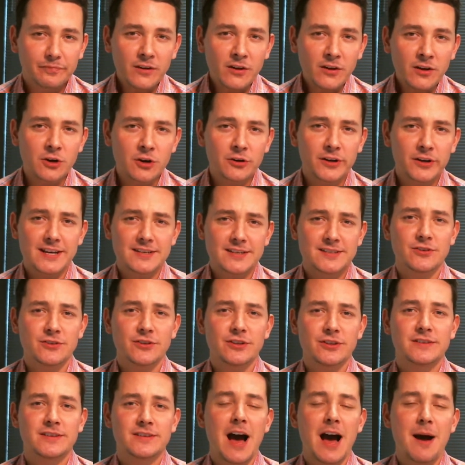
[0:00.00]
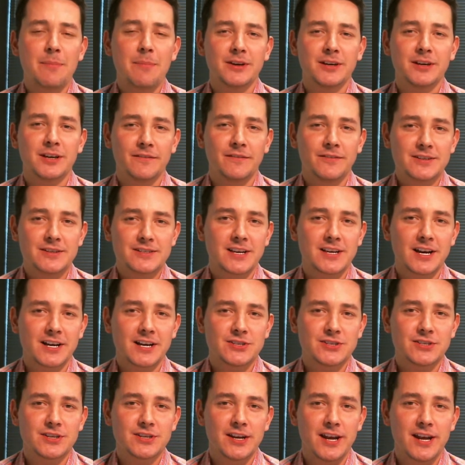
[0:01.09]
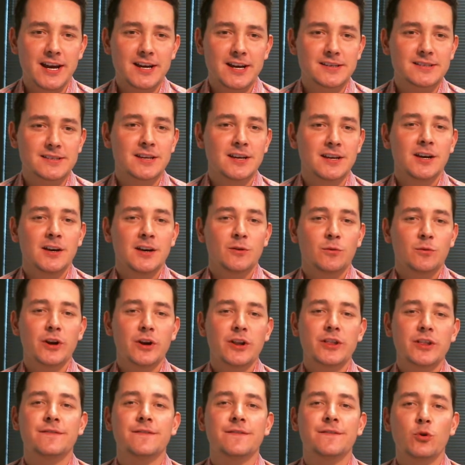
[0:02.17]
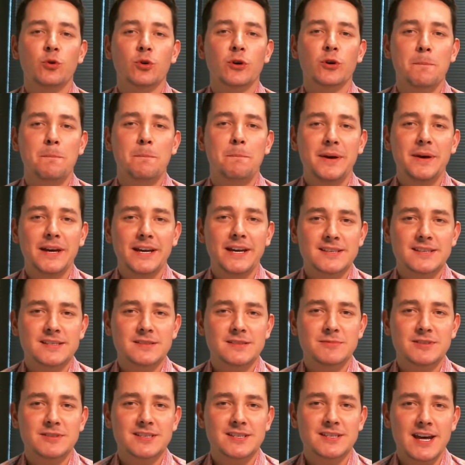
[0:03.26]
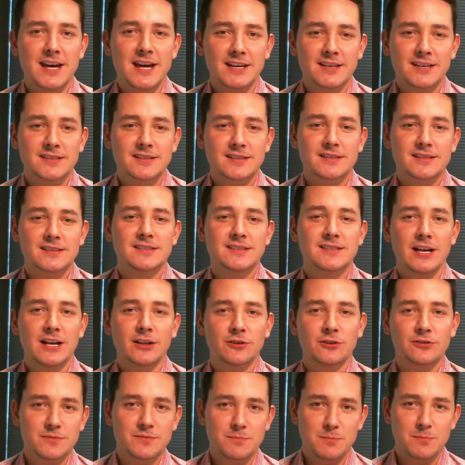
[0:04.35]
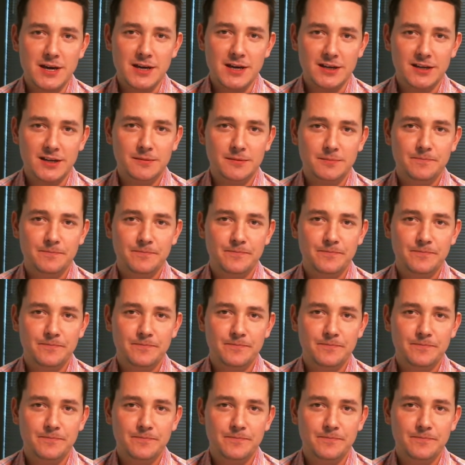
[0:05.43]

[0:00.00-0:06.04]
Okay, so the topic of discussion today is what are the four biggest mistakes sellers make?